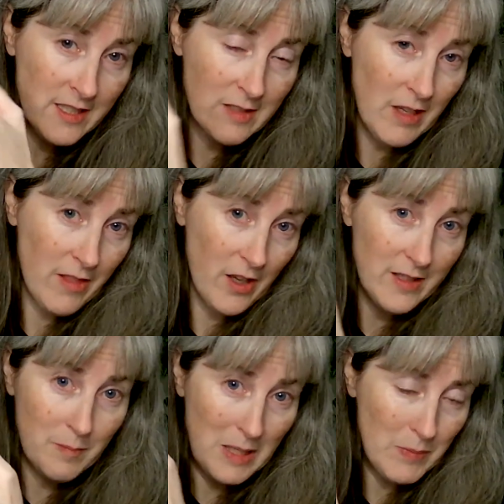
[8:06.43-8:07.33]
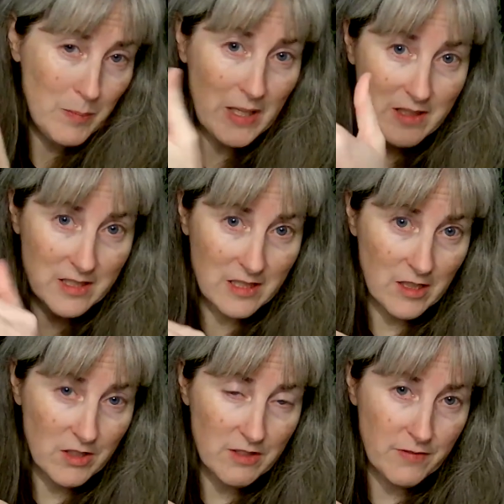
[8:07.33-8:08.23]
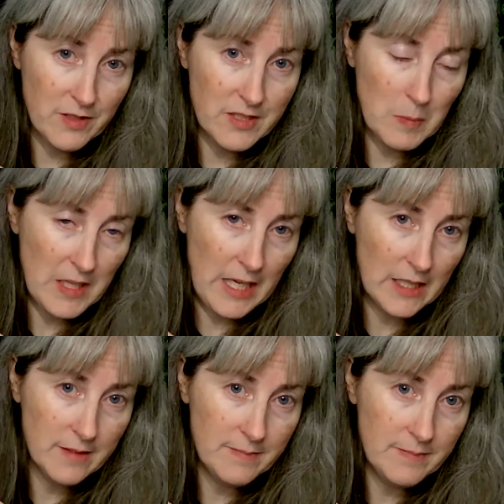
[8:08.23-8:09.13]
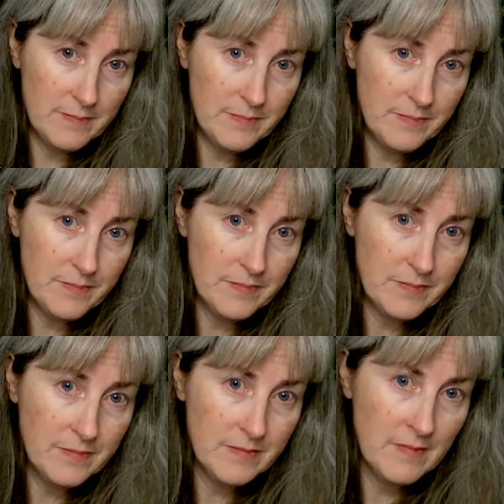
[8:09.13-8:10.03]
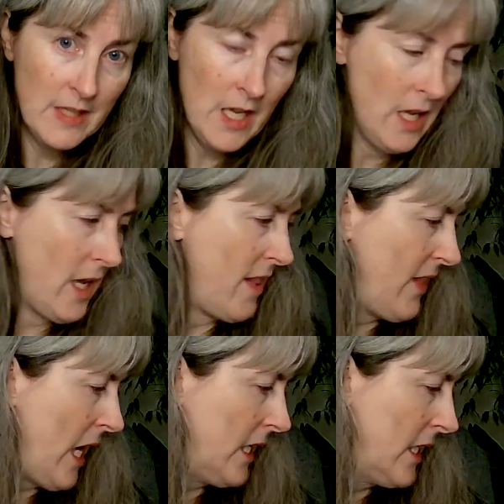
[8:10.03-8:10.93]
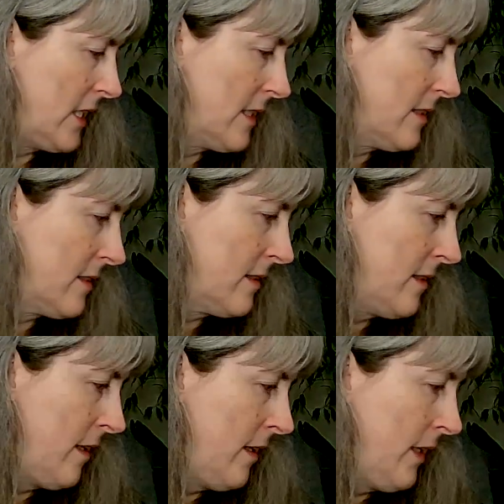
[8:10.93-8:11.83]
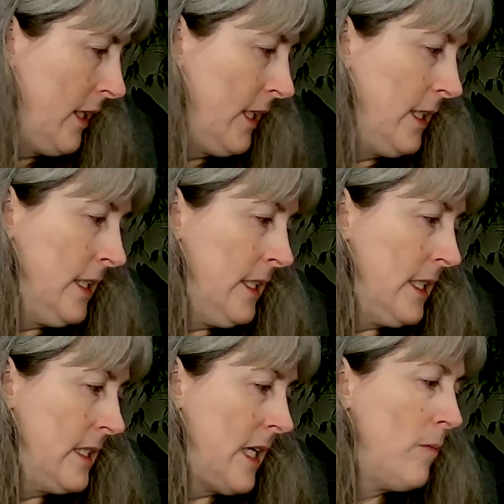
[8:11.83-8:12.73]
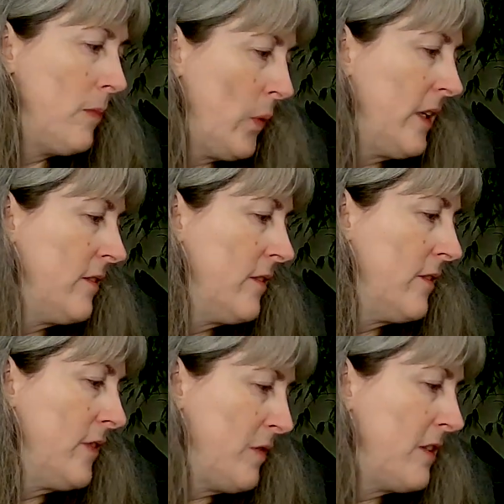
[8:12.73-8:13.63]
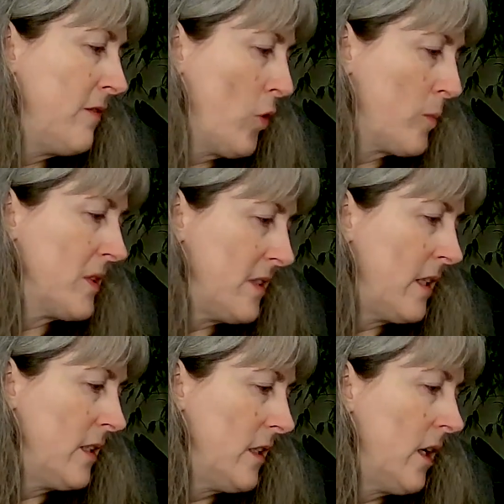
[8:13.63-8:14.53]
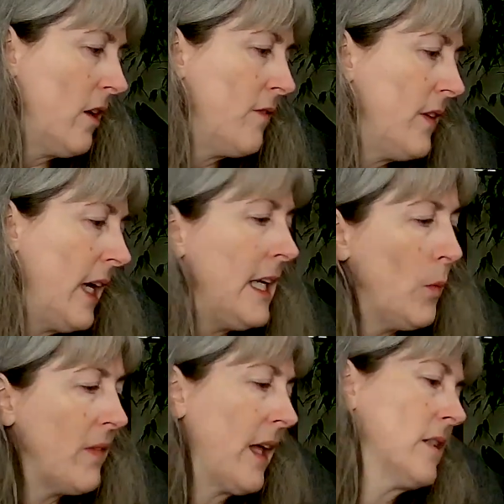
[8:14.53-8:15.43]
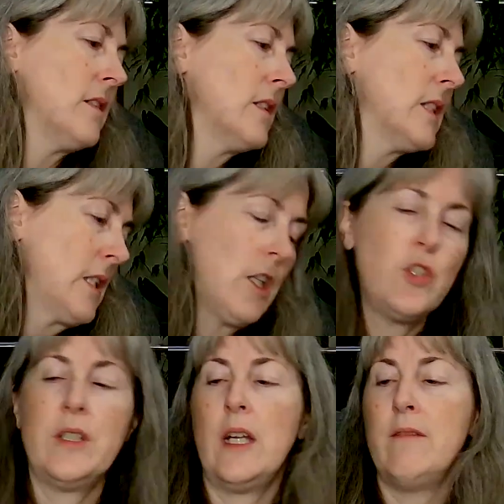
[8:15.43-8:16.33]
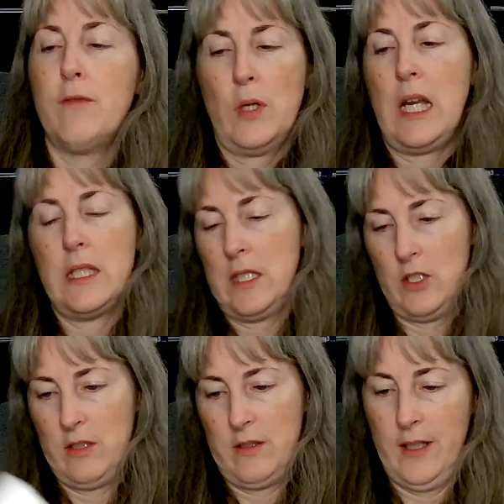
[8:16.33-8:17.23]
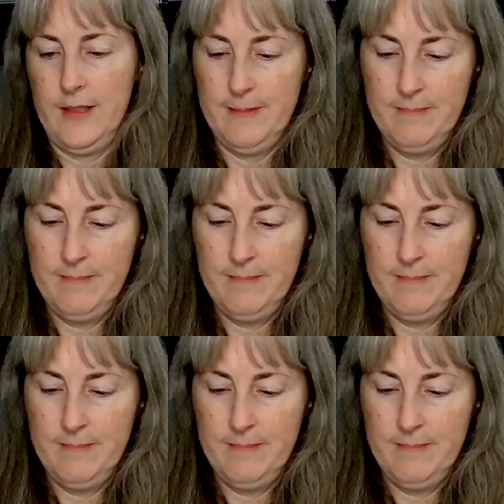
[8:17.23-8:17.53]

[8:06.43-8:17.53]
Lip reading: So I thought it might be best to start to fill some of that in. And that is 10.54% of 81,648 stitches.